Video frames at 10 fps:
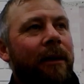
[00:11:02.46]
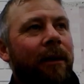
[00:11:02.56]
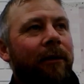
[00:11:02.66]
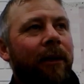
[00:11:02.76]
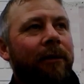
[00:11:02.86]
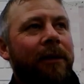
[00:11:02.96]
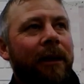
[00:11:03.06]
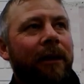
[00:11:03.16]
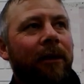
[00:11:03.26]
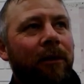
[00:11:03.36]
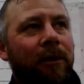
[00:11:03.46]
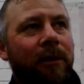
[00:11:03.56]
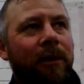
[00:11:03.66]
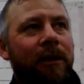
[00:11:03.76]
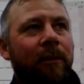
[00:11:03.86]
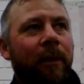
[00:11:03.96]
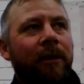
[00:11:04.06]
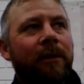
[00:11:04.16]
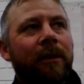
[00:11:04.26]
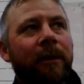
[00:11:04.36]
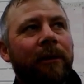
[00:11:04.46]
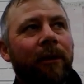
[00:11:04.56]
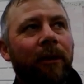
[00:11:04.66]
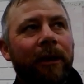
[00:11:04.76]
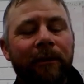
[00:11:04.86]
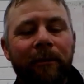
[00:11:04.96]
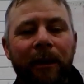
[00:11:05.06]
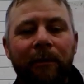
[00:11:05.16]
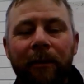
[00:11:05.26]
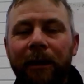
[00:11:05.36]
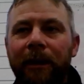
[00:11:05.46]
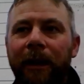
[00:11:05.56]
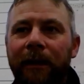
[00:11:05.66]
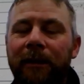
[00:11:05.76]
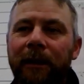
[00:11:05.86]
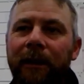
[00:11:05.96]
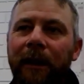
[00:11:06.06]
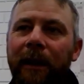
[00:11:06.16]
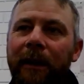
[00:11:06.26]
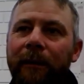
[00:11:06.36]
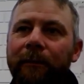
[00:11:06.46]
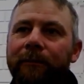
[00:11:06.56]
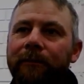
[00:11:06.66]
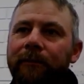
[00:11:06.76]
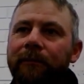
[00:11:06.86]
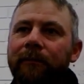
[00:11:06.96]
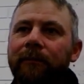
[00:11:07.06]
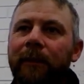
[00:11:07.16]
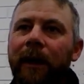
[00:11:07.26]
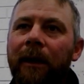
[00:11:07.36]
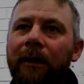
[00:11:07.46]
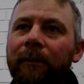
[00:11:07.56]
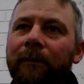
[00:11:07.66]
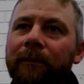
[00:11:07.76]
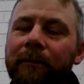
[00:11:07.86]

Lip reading: I've seen a lot of horses that are supposed to be frightened of men, but actually they are only